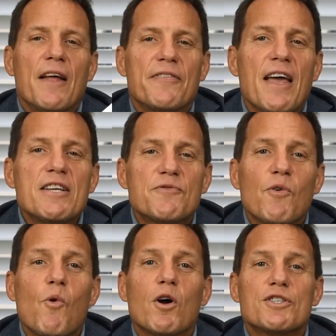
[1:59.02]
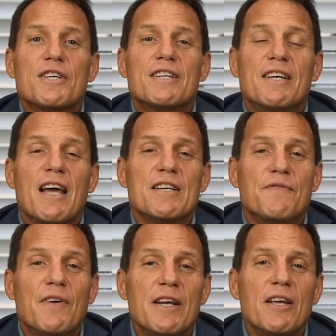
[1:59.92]
Thanks for watching today's
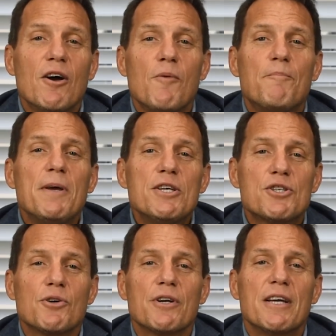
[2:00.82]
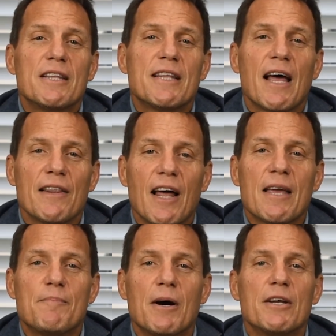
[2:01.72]
video. Be sure to hit that
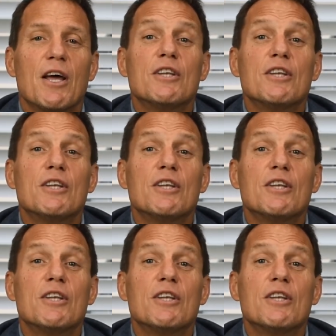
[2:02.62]
like button